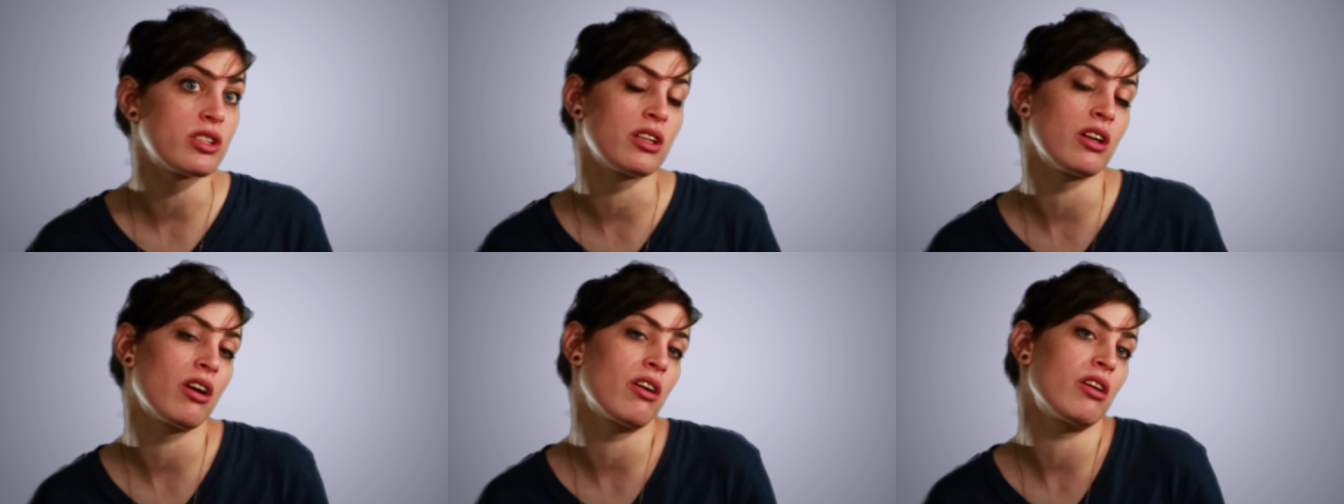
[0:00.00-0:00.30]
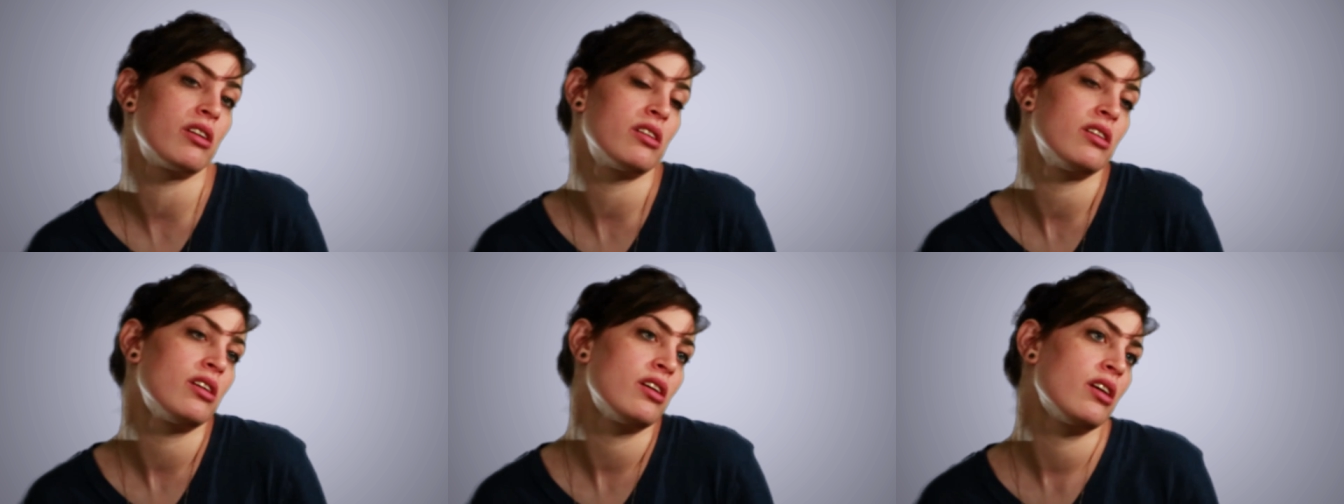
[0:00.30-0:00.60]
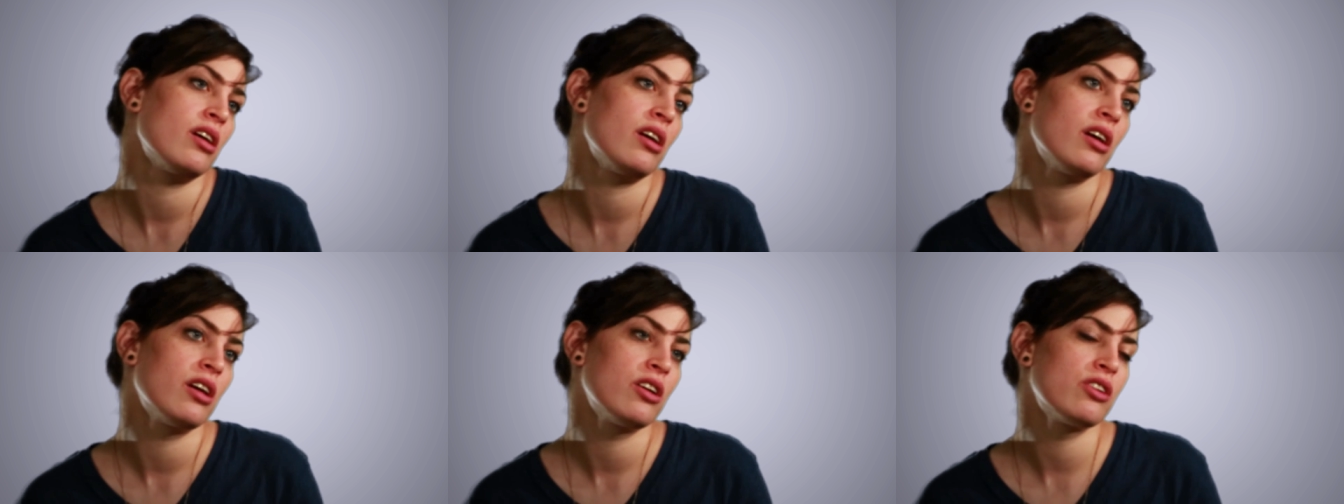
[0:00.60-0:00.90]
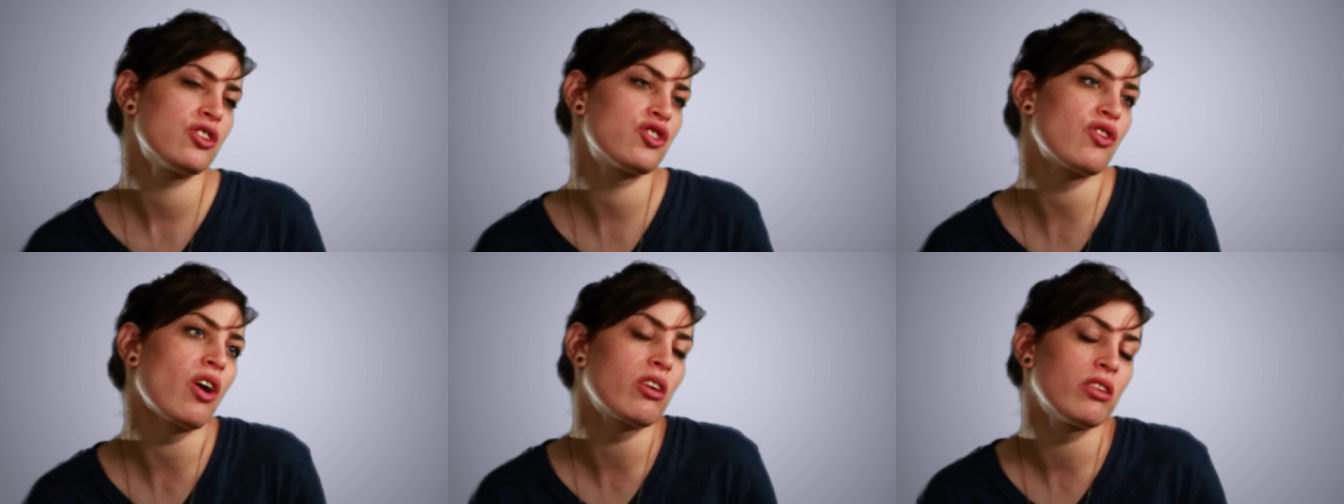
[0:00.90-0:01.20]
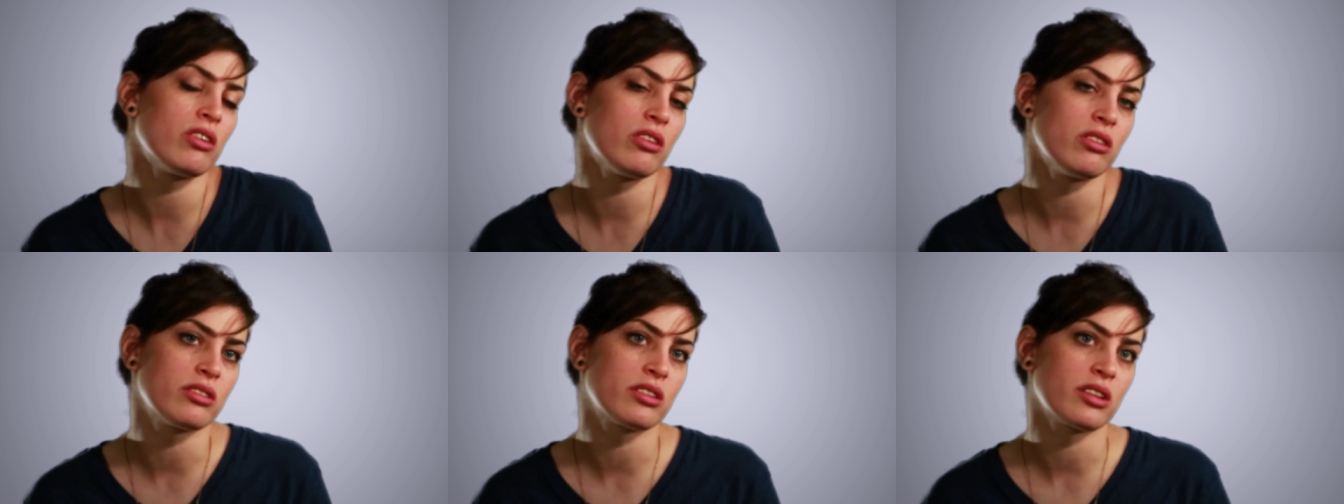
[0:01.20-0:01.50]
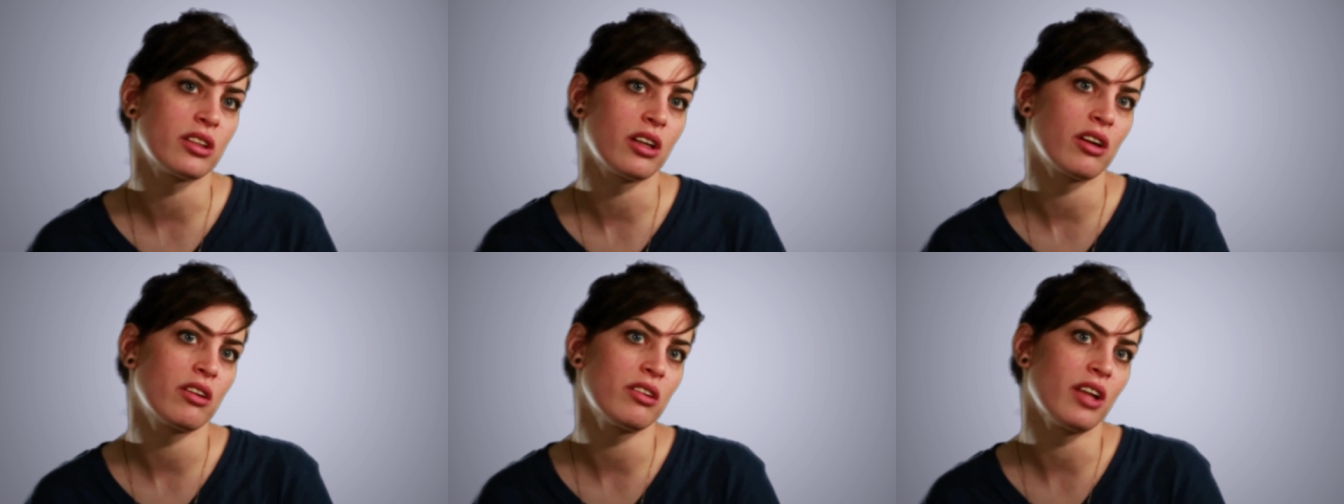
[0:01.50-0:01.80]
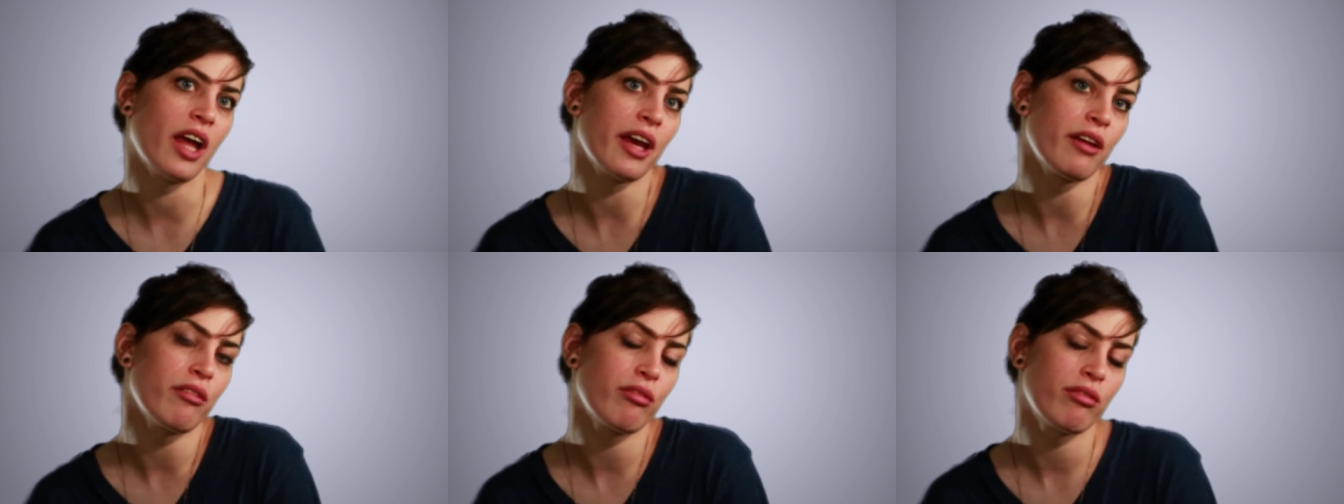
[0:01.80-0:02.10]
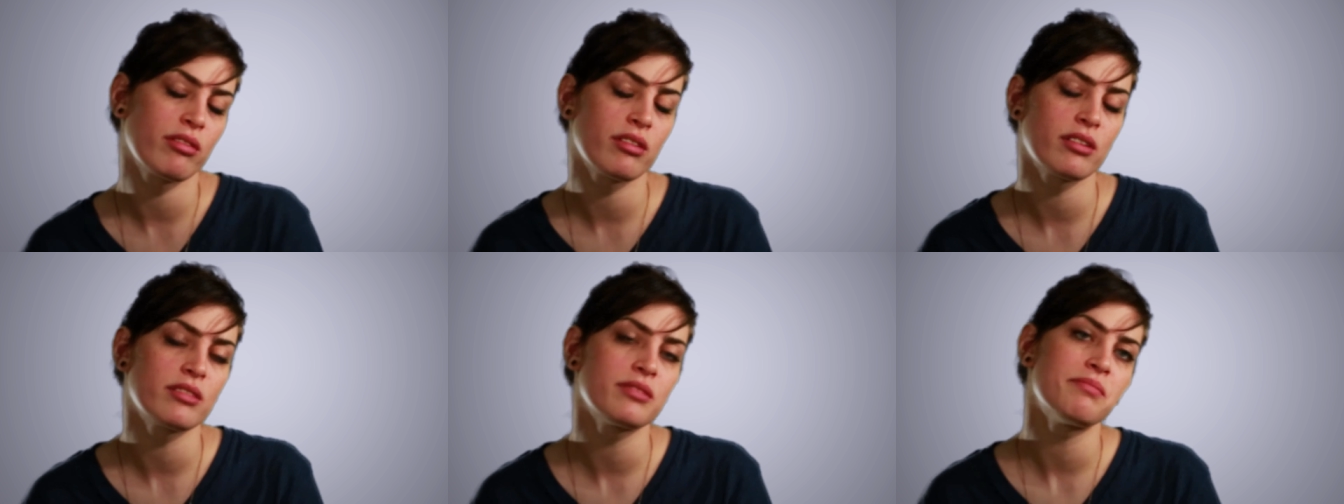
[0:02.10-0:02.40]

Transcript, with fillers: in our struggles, in our life.